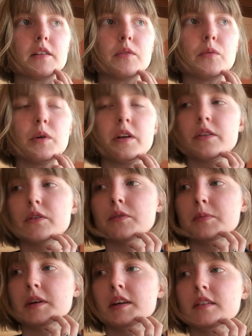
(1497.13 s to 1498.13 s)
one of
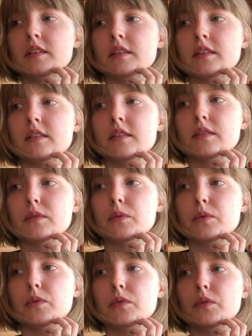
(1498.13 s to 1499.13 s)
those places
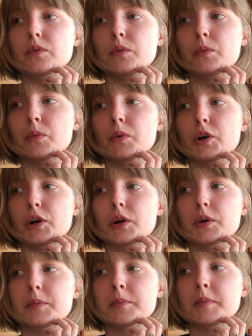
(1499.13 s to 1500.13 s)
were